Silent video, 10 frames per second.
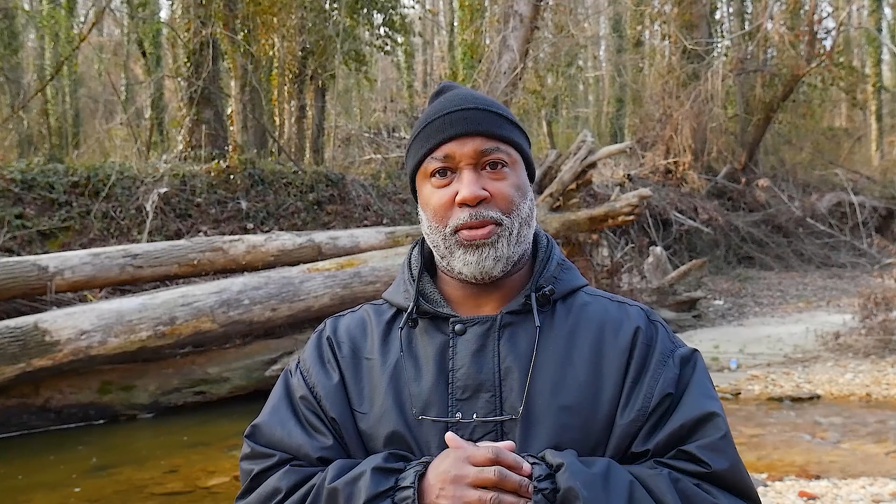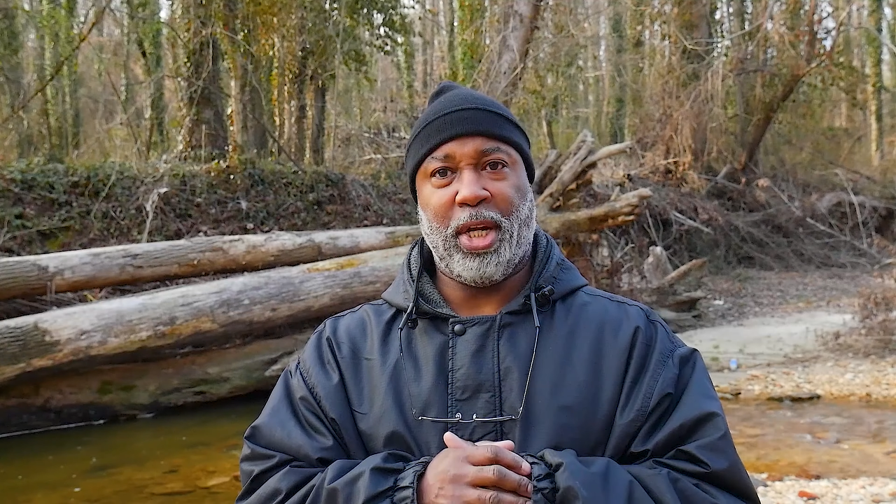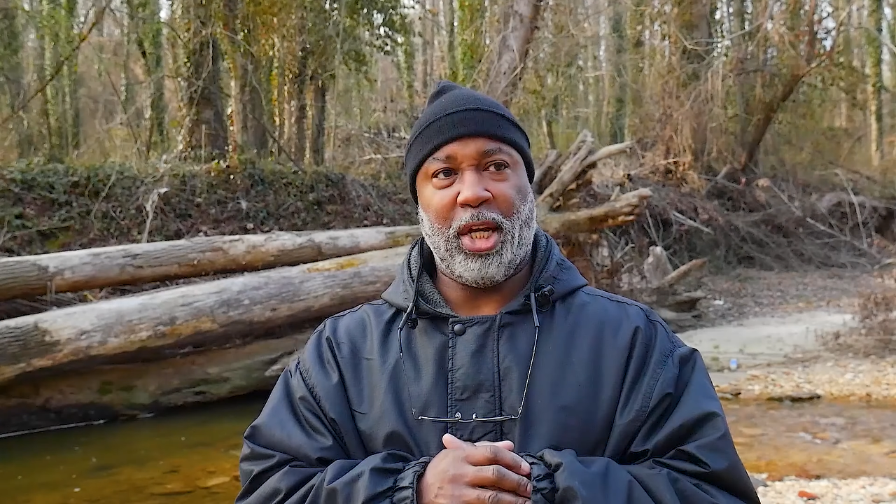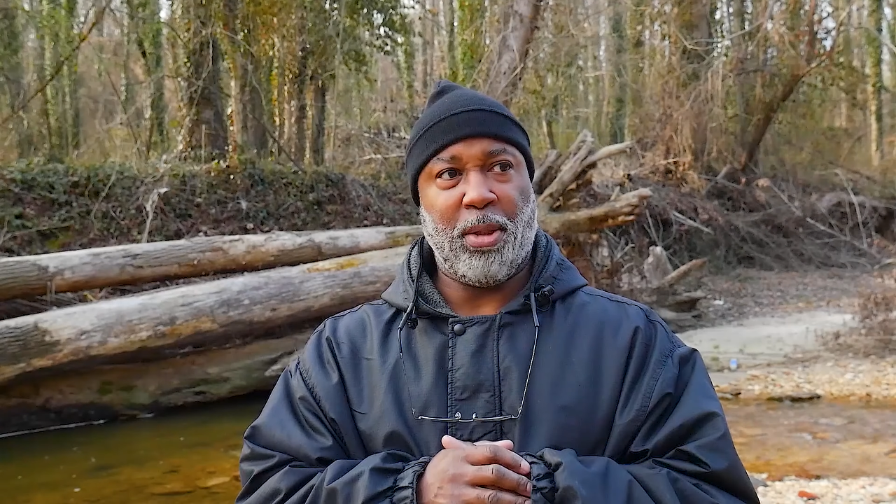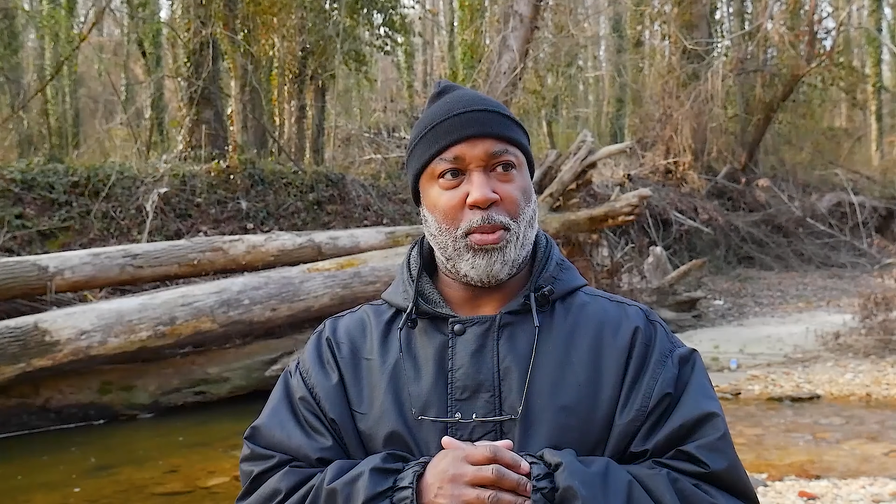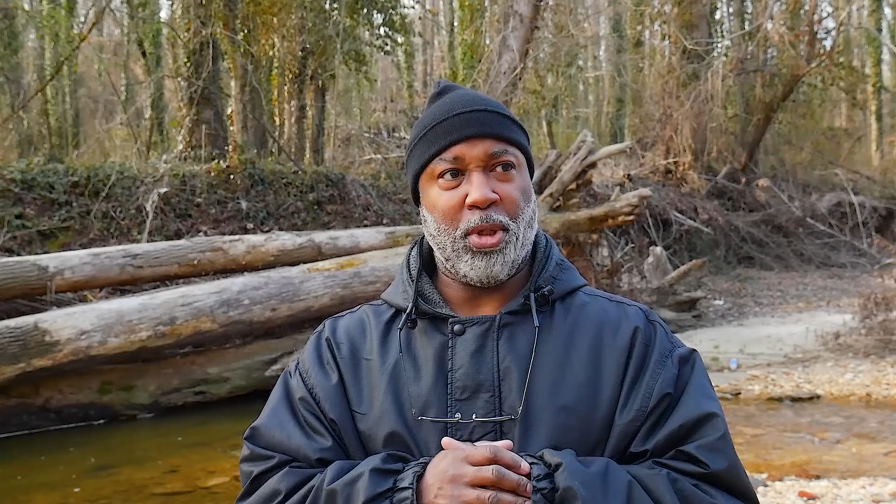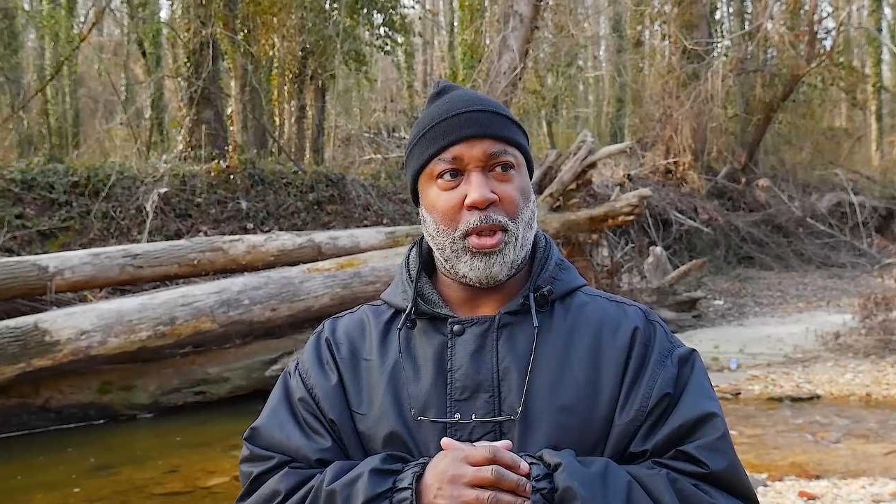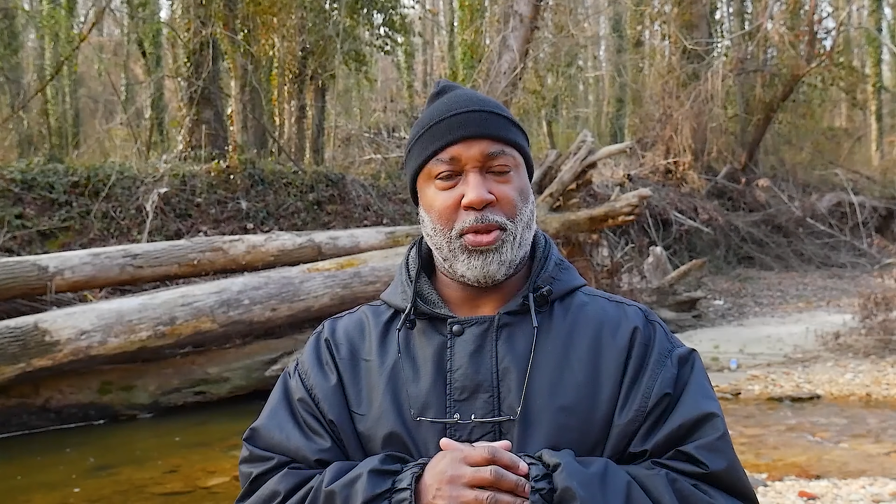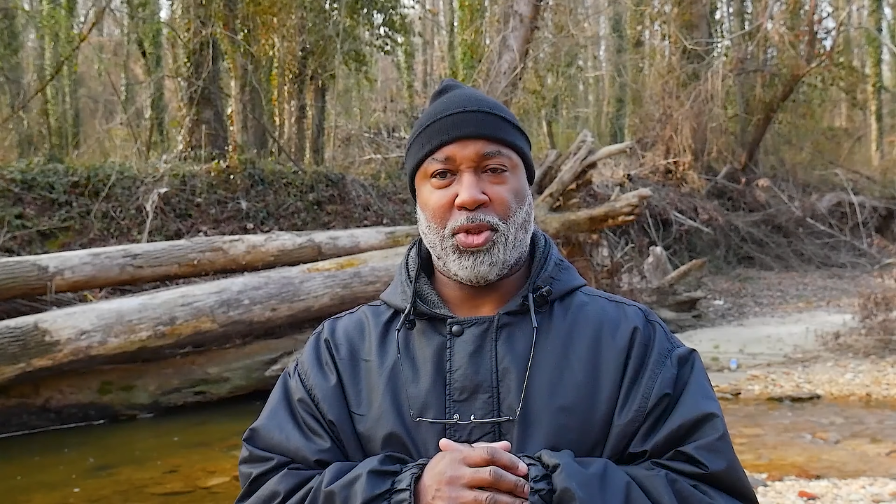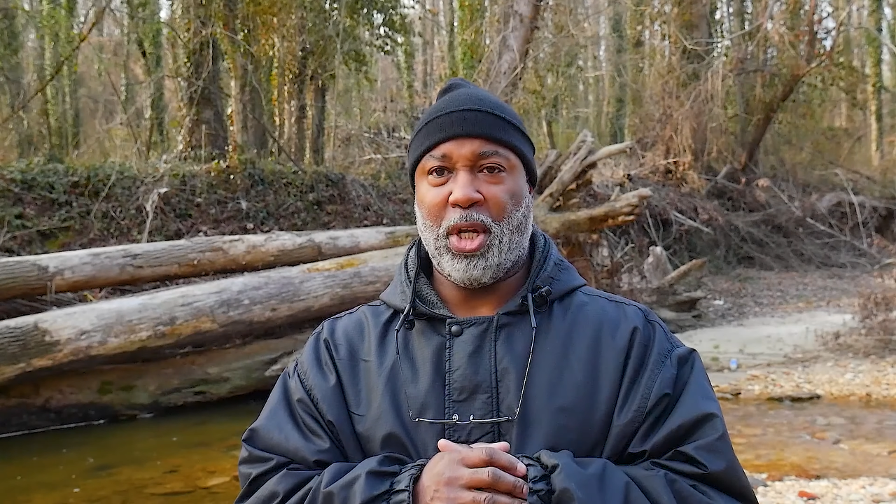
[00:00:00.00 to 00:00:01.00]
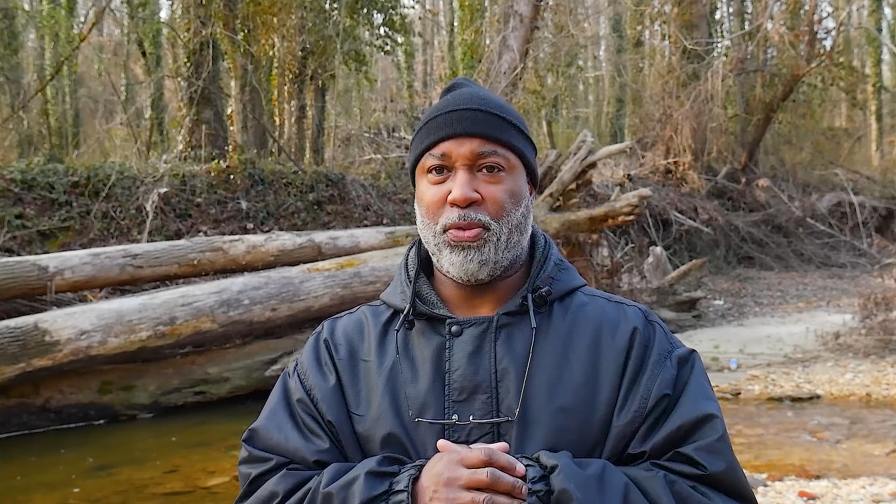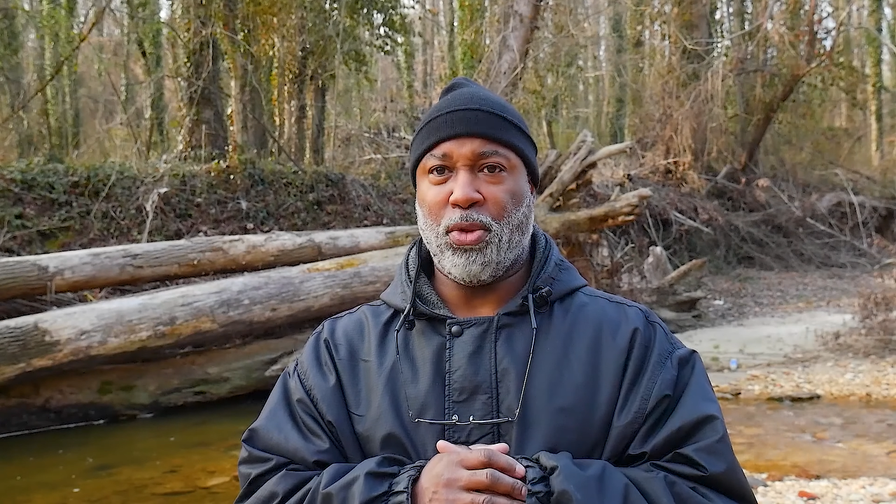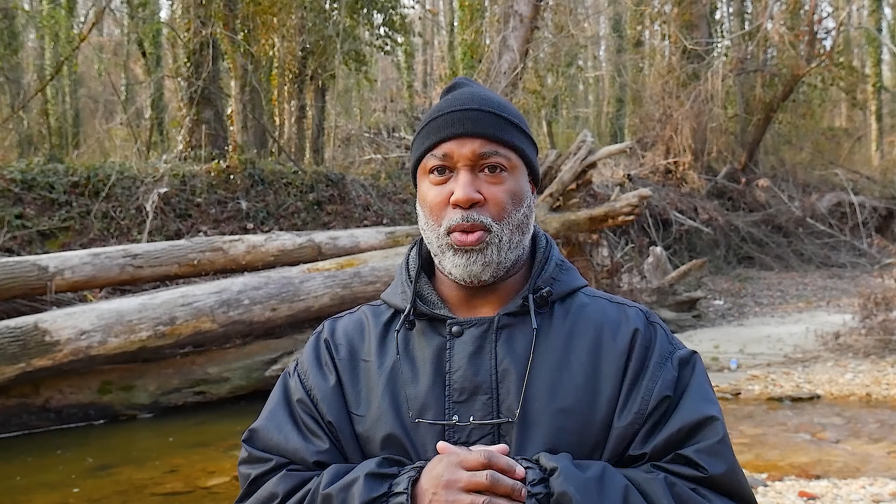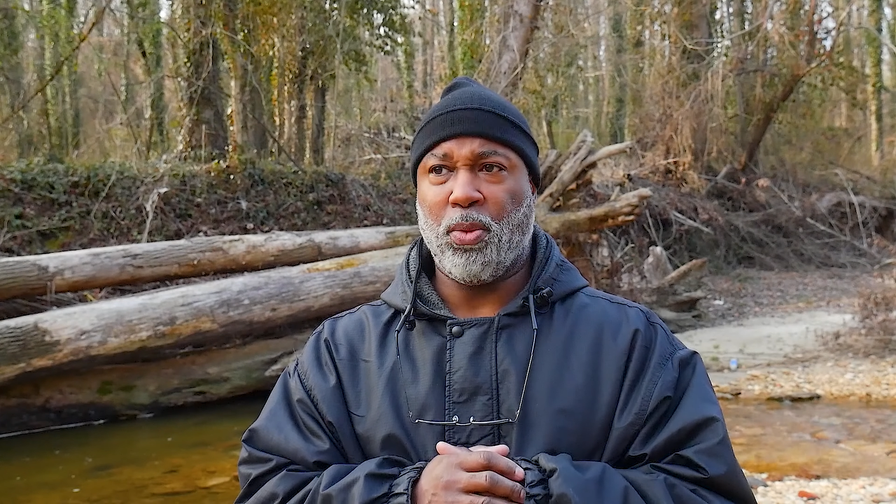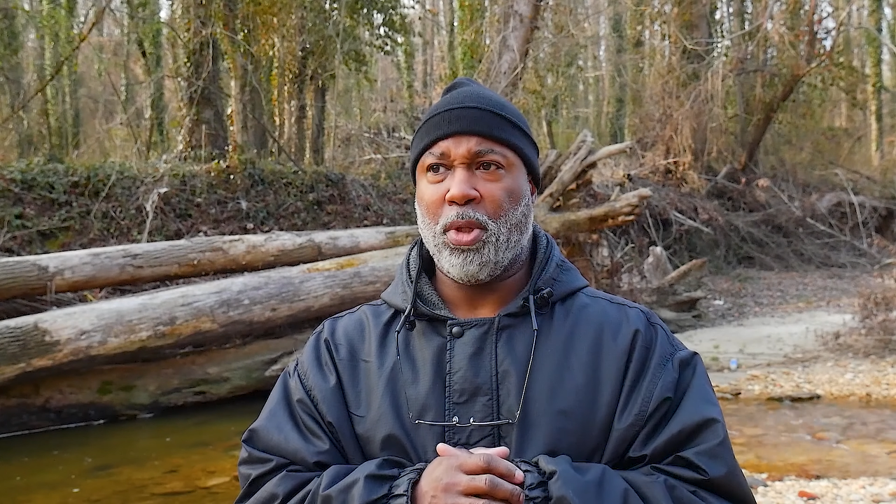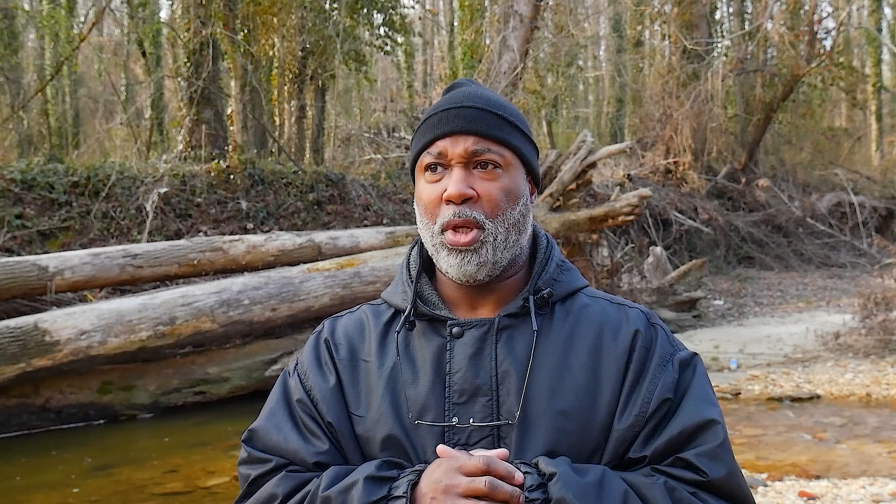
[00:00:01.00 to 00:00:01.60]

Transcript: time this afternoon.